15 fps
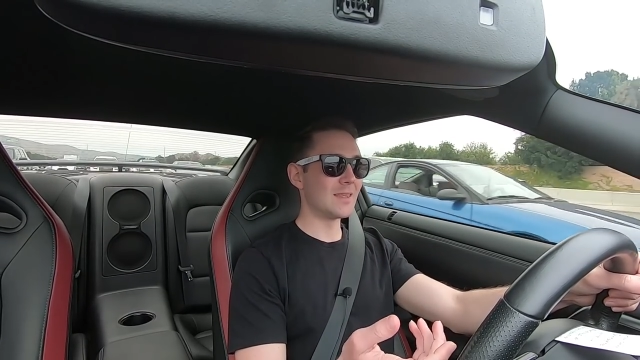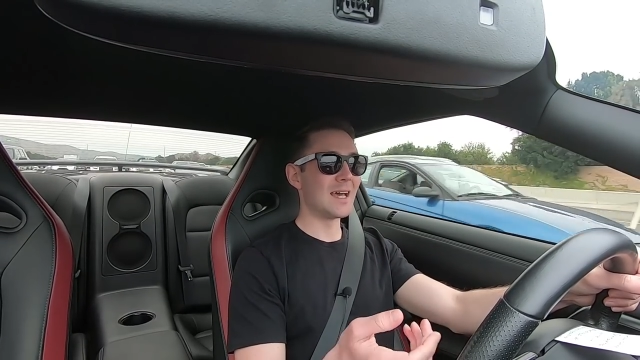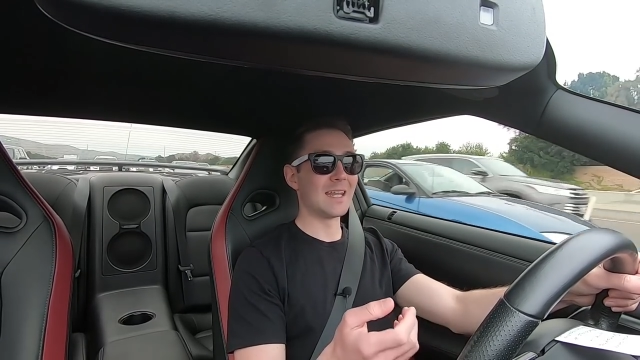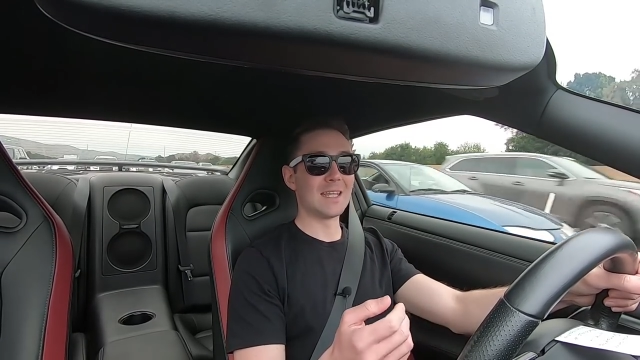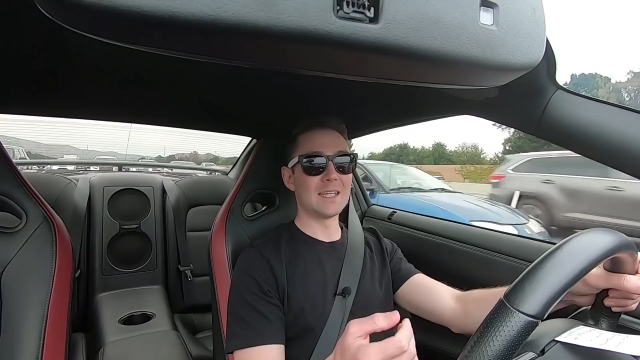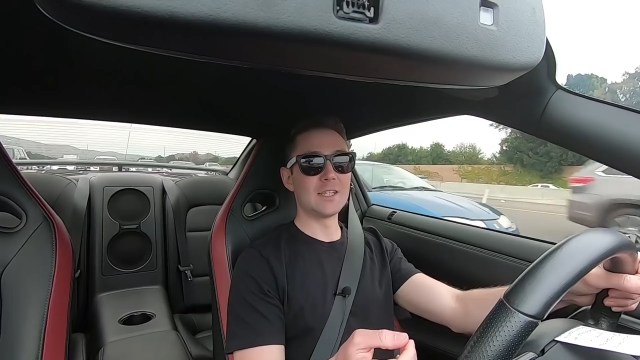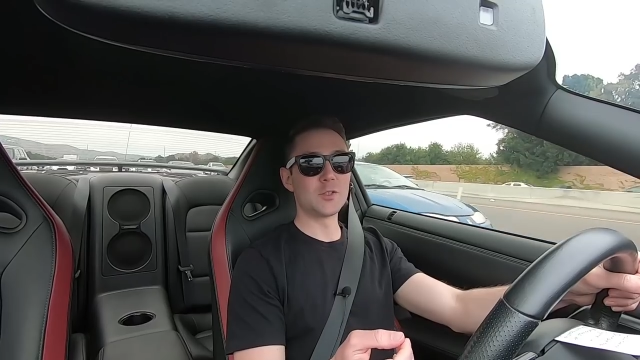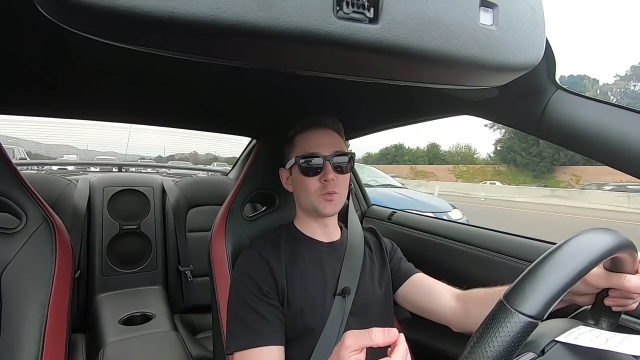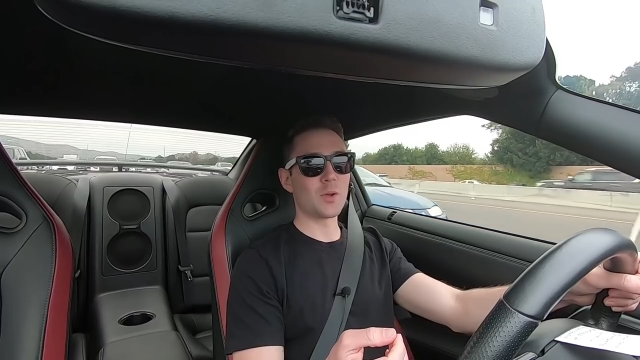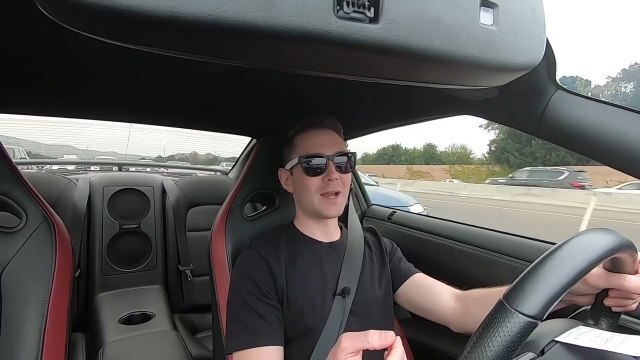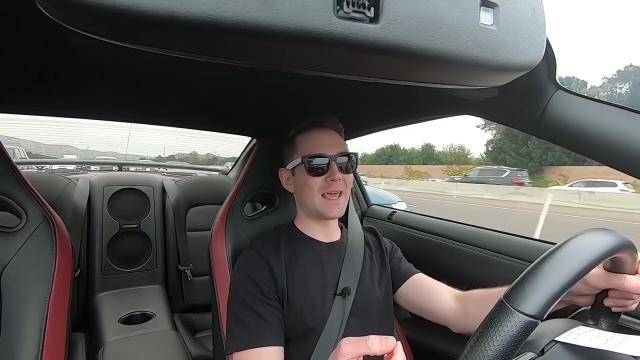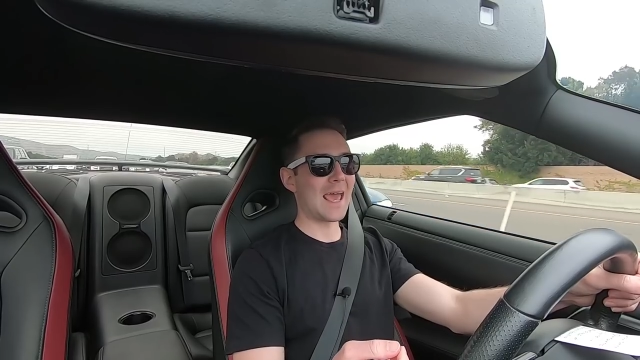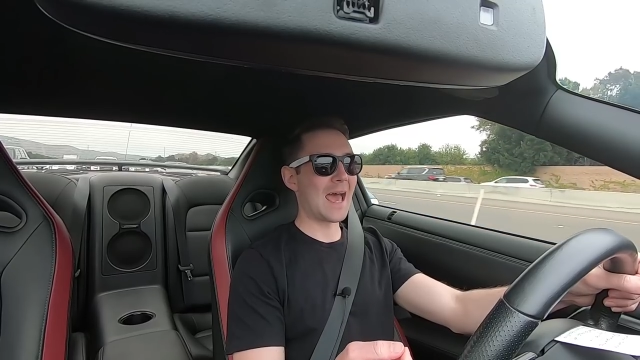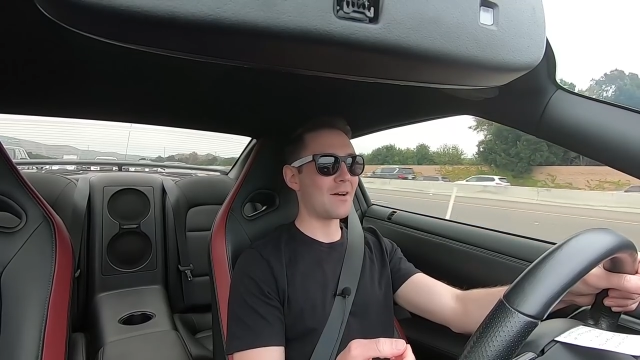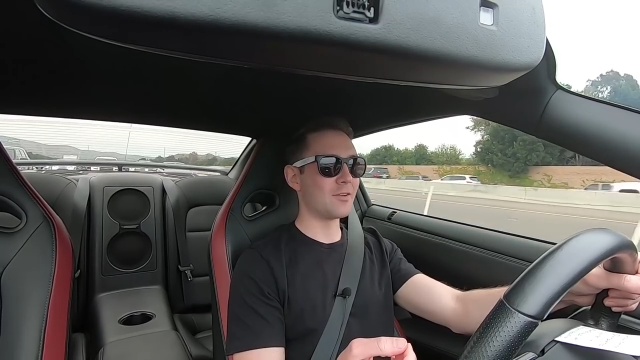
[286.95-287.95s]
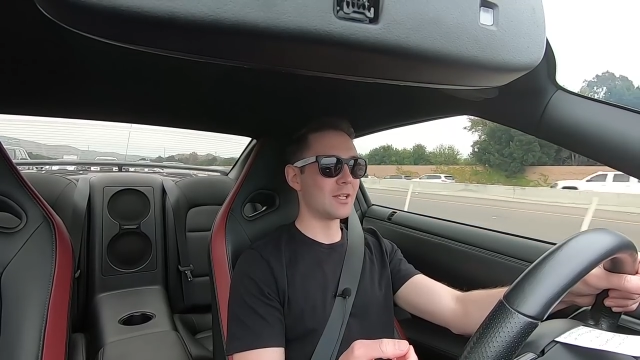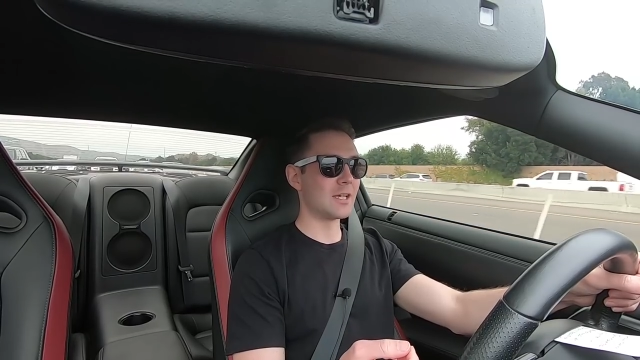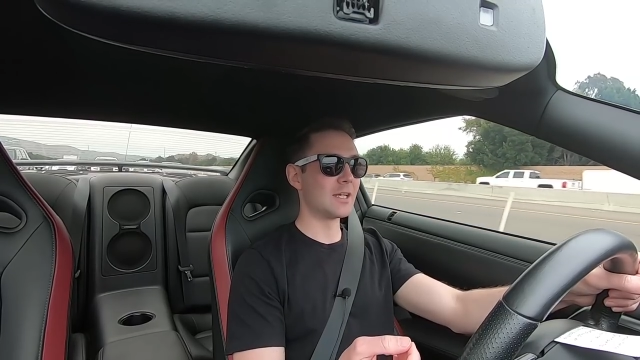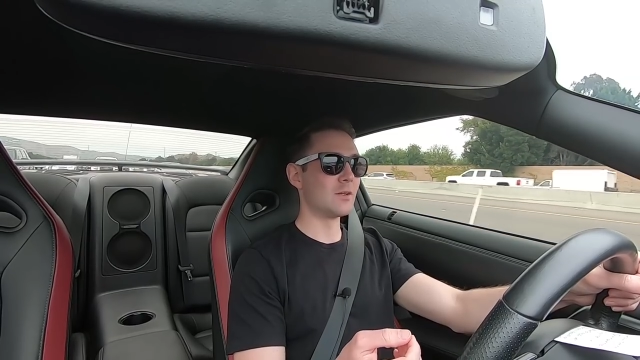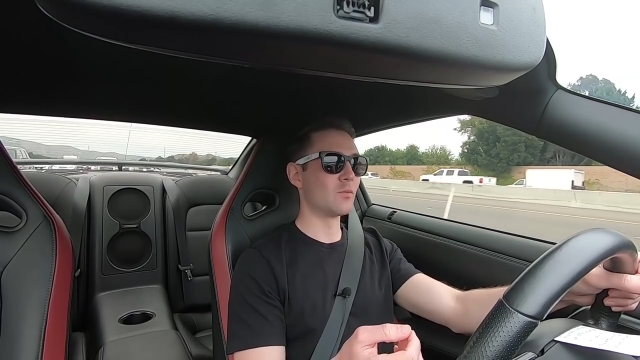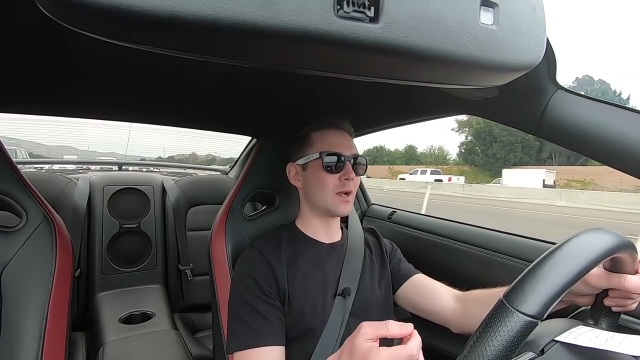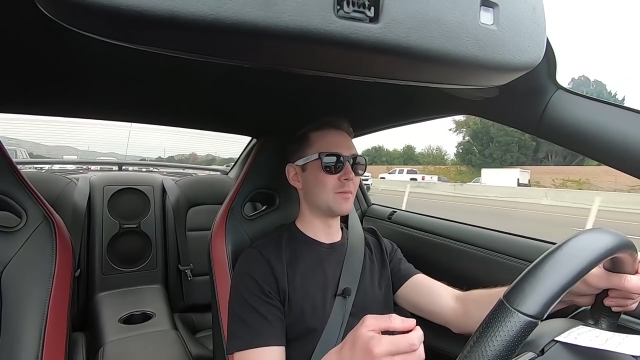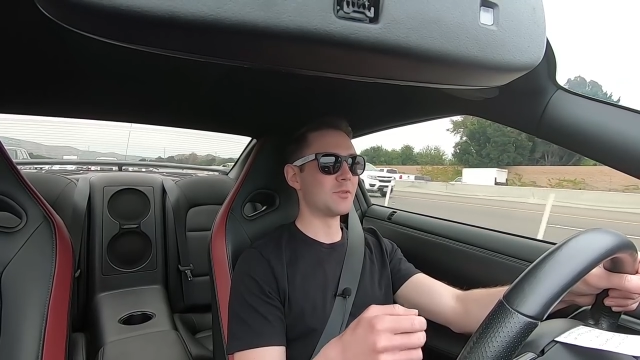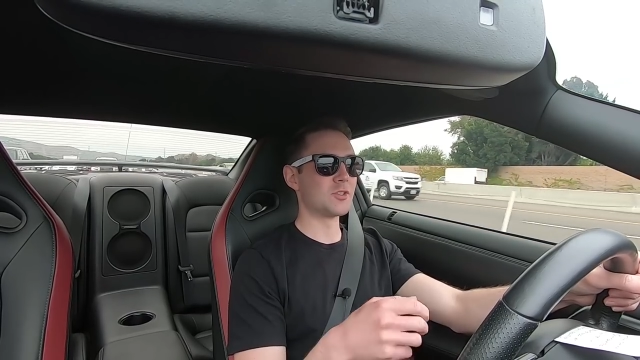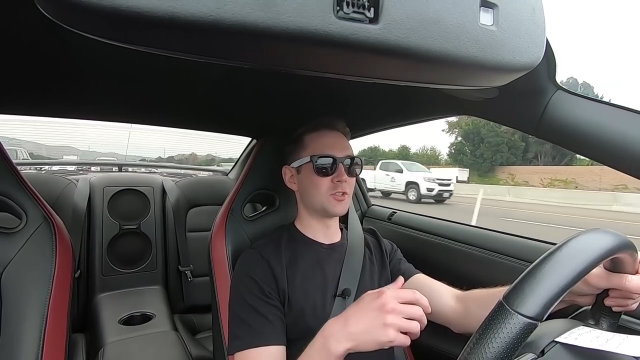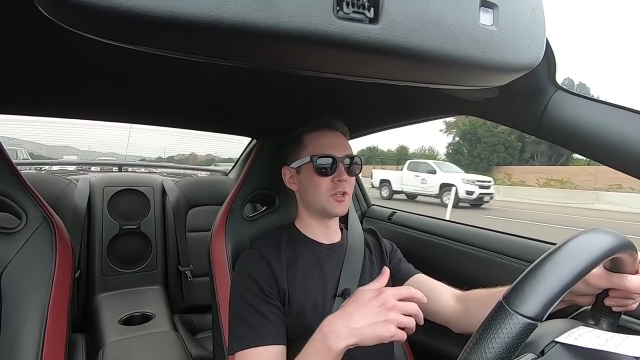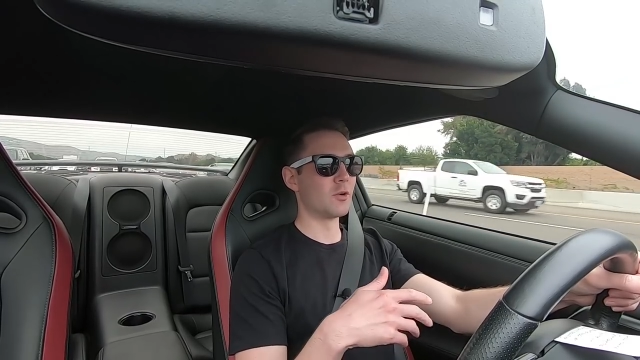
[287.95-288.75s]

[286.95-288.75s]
that is what I have it in when I'm just,